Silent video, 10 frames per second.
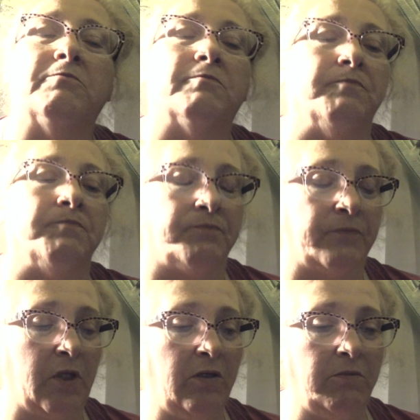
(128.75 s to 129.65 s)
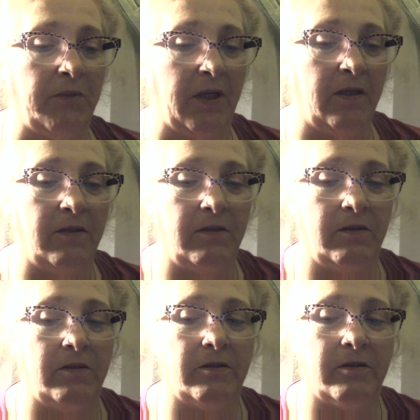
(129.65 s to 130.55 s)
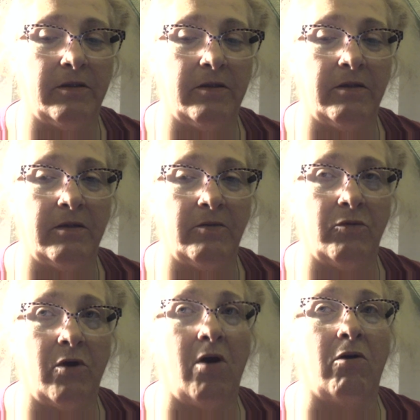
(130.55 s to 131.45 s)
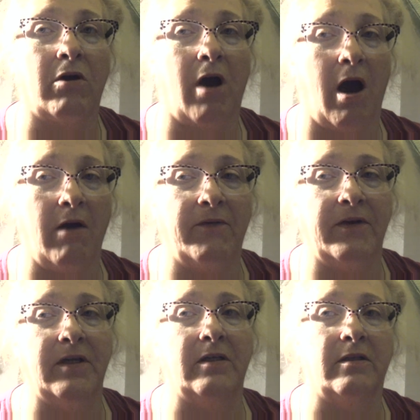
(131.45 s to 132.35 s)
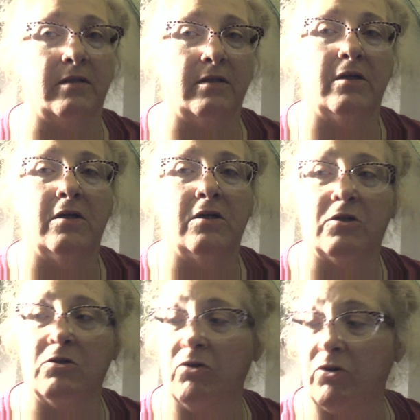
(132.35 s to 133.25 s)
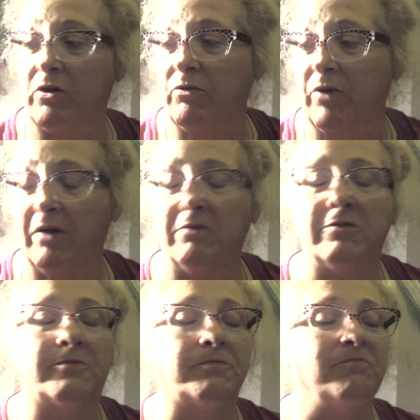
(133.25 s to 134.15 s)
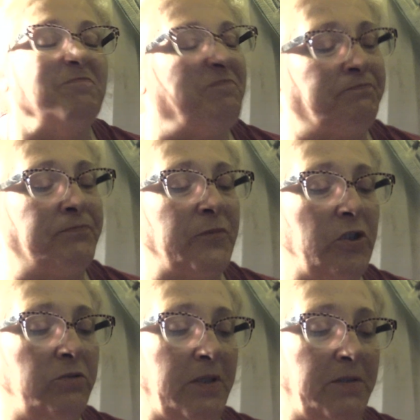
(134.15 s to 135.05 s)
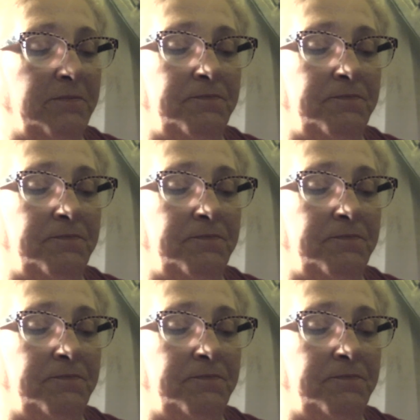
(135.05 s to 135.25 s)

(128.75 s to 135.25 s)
excuse me, we're all coughing and snorking around. Excuse me.